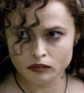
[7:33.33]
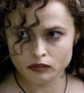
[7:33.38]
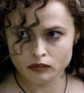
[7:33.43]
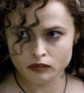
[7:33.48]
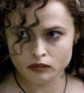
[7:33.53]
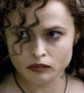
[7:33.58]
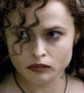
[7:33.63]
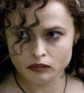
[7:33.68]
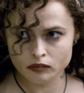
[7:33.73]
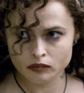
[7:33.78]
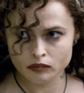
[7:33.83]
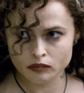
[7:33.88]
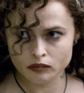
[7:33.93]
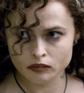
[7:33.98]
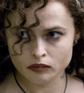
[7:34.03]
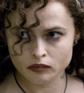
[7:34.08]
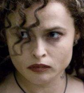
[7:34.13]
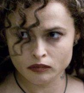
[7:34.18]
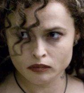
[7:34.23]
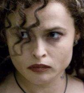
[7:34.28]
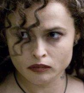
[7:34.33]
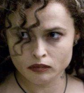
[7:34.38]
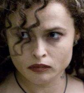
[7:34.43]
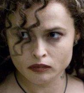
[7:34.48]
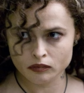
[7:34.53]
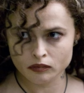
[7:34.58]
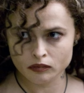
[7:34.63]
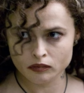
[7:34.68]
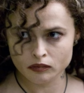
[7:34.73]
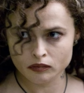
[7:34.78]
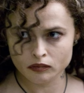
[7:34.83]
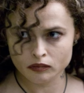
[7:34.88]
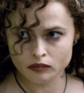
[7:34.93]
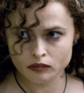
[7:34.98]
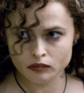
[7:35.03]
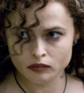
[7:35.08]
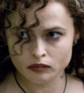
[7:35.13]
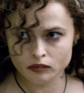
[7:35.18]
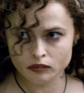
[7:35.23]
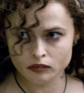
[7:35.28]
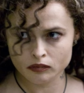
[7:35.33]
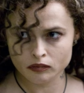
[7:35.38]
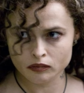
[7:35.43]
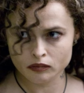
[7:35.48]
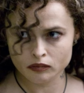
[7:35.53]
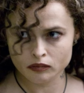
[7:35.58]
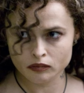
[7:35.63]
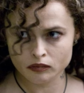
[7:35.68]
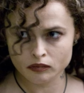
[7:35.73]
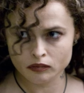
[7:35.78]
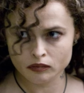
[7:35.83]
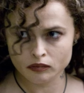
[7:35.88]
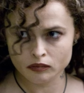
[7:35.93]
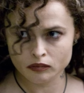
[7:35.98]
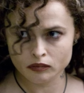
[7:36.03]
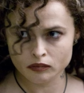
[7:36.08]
Nothing is said.